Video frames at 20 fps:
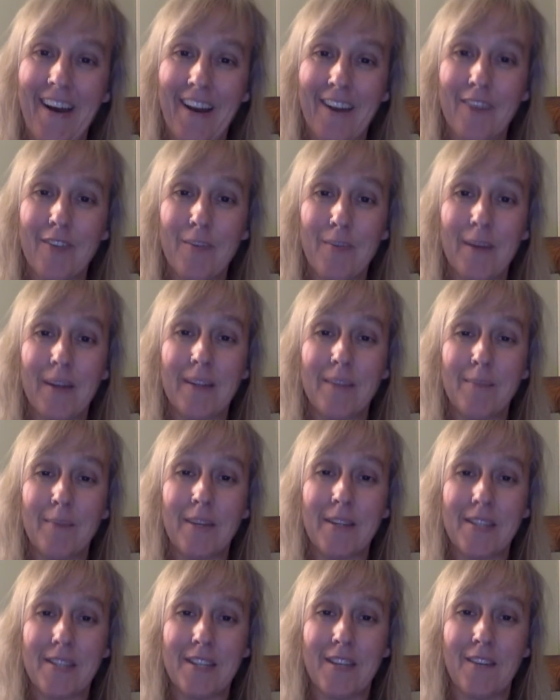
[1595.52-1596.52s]
I remind
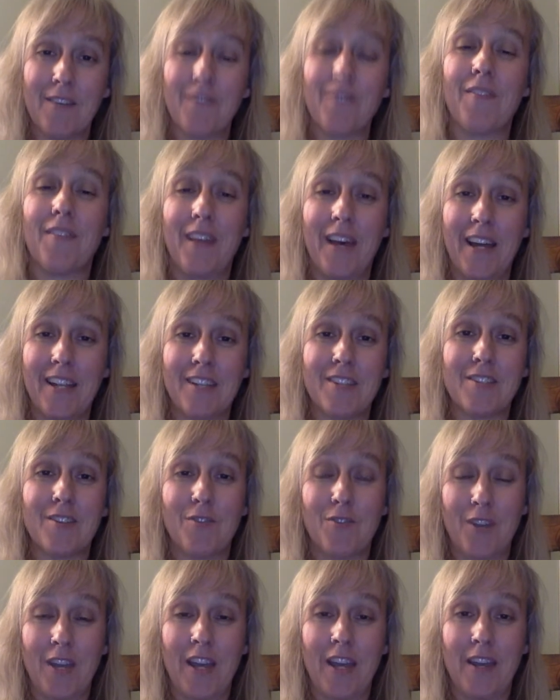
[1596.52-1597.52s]
myself that is
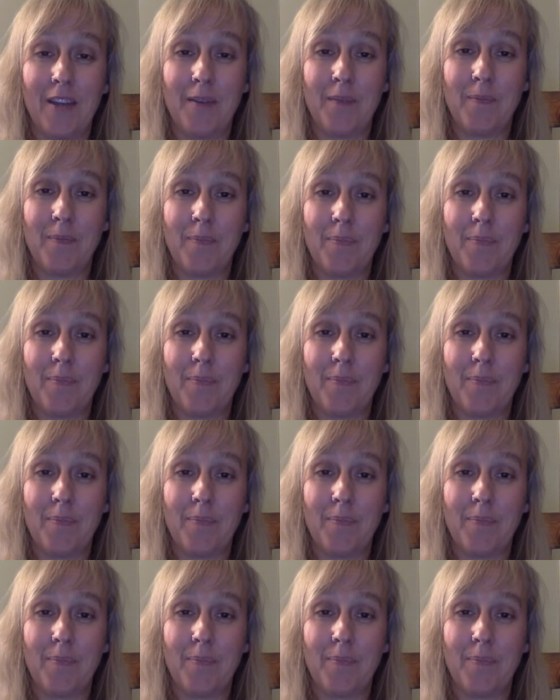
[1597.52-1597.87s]
okay,